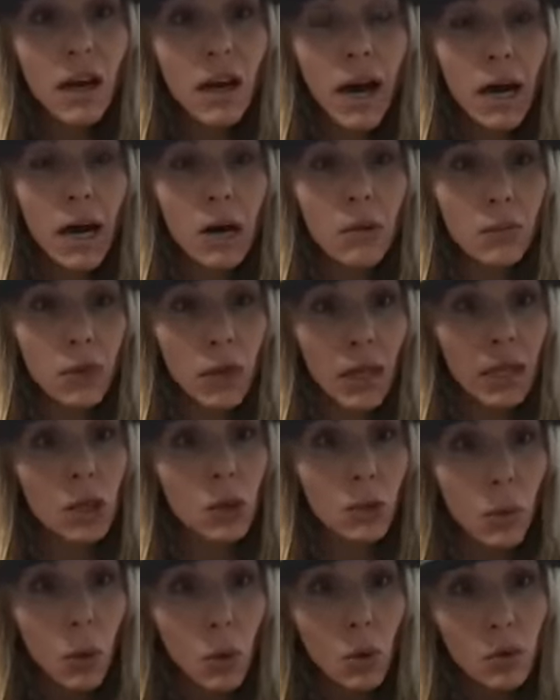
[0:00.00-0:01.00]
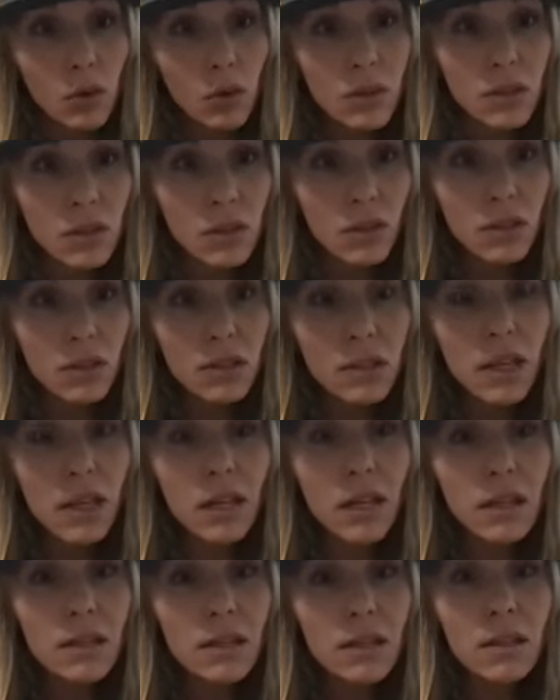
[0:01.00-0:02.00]
like your poles to your
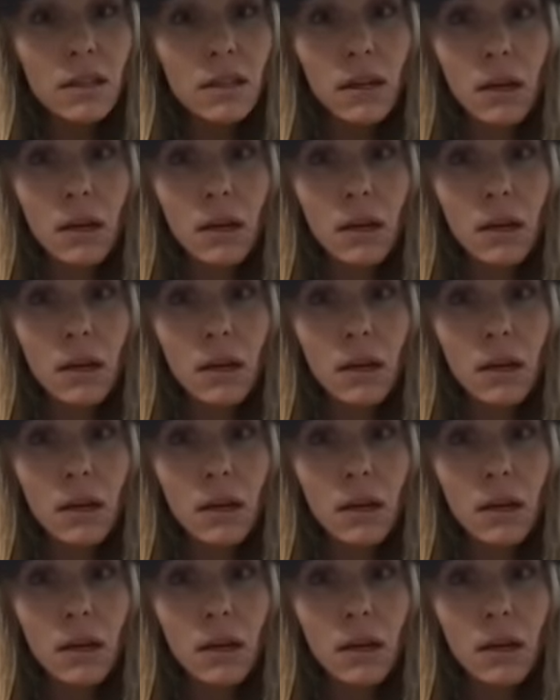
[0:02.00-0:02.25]
skis.